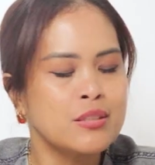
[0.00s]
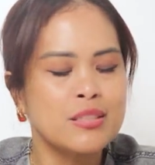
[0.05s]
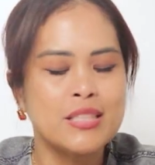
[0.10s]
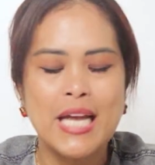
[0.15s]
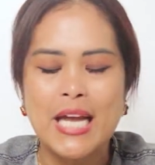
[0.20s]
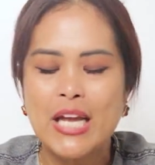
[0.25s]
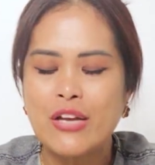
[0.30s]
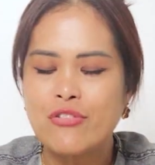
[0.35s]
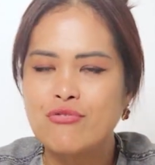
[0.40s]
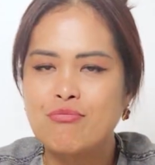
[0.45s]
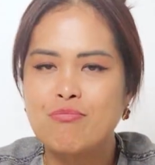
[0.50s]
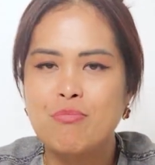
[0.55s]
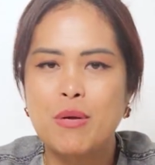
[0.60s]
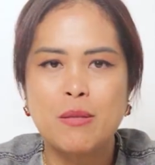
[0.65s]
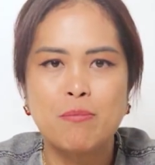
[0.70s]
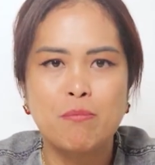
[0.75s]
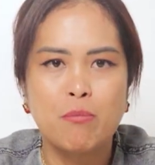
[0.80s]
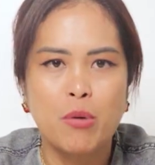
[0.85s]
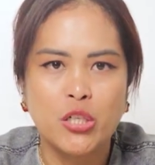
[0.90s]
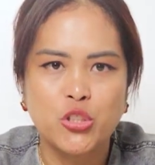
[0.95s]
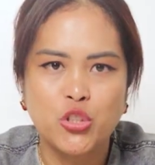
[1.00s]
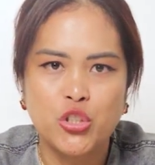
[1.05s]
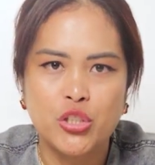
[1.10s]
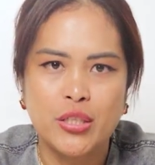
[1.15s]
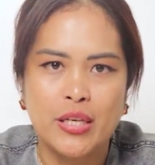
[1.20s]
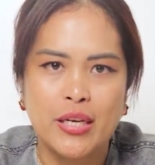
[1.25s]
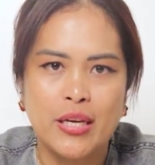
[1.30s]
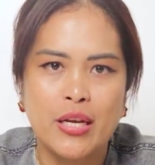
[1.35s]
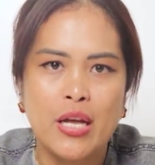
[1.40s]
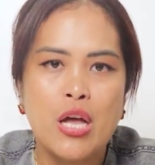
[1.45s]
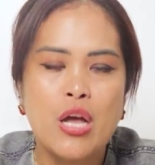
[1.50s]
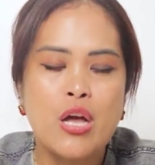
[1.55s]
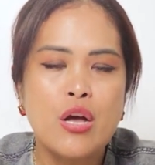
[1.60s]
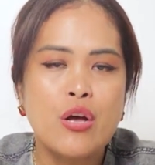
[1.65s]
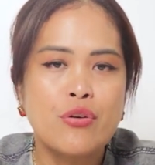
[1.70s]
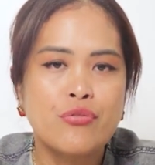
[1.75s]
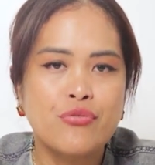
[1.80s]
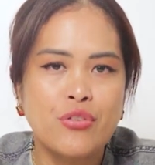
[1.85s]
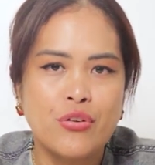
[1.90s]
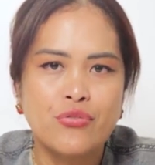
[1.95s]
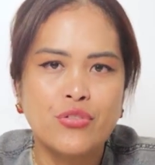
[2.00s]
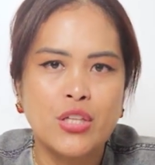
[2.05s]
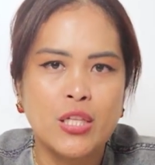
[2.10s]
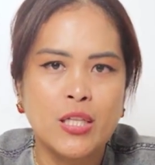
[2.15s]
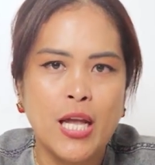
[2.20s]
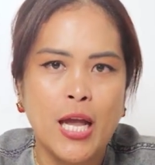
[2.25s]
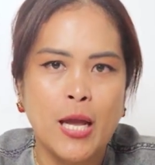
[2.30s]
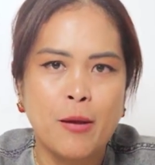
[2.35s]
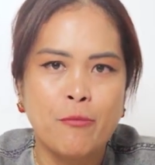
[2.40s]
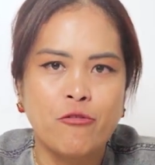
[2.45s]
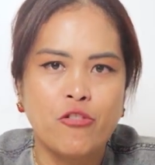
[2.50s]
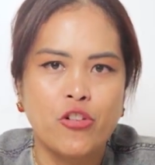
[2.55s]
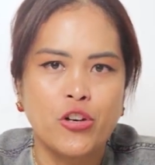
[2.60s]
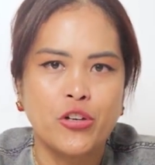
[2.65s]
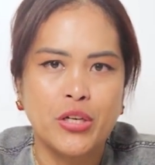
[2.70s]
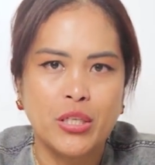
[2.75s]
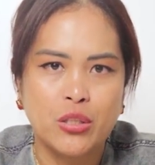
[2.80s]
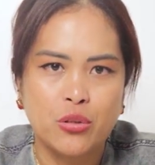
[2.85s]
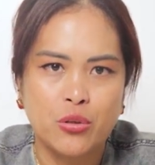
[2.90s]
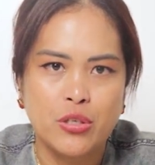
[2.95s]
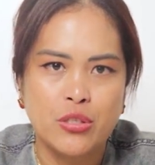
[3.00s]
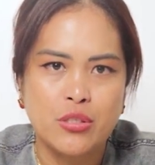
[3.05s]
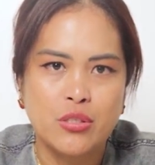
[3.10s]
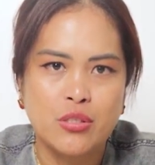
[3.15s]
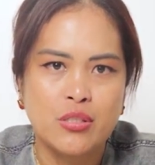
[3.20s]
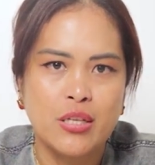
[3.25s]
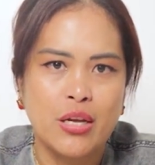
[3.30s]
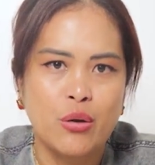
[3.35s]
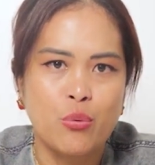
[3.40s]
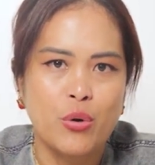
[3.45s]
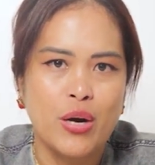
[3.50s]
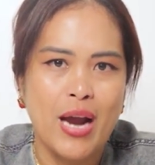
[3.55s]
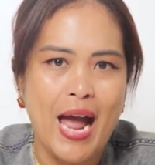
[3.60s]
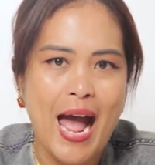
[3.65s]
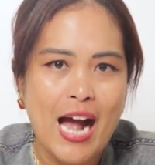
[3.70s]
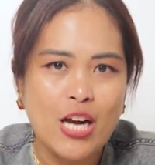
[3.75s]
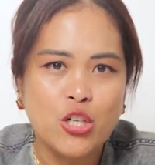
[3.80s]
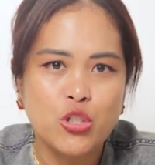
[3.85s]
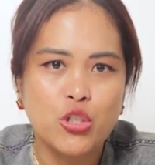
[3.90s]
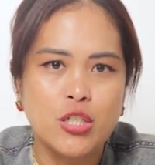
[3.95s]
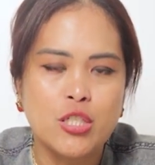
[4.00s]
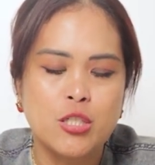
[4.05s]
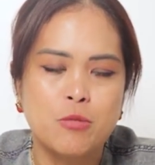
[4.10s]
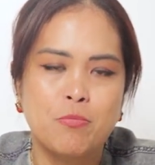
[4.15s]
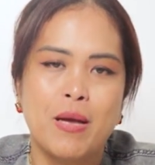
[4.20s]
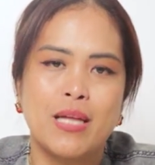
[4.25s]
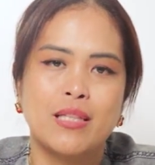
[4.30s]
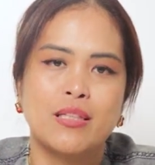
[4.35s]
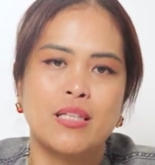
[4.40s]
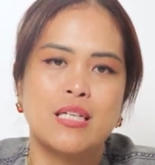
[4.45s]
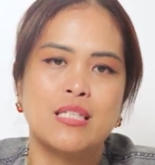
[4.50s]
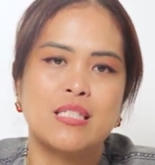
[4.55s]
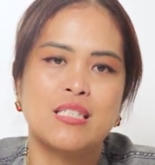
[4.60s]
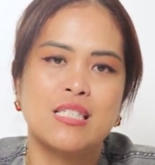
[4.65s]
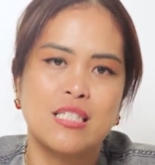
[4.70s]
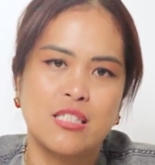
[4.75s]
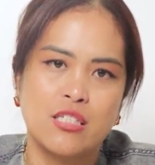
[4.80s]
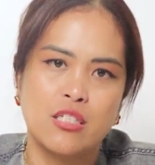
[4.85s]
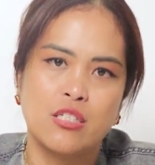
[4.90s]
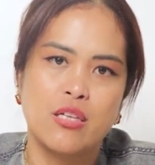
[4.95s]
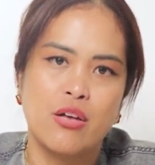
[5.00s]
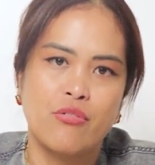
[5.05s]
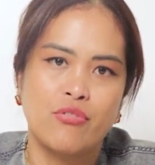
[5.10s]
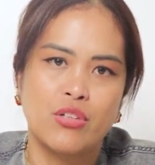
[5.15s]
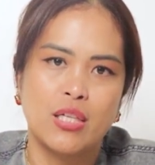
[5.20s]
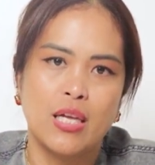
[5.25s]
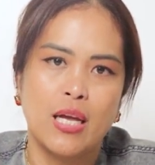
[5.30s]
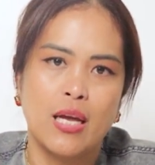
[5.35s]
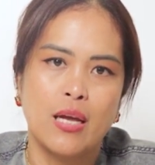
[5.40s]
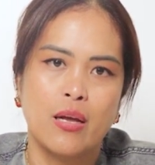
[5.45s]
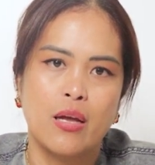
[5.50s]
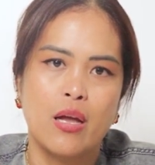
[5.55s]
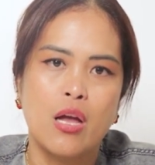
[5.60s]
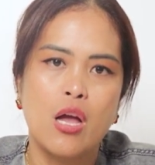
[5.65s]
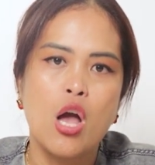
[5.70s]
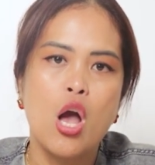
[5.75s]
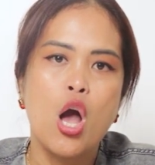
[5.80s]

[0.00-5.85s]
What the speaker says: They've been budgeting $15K for returns. They were actually spending $67K.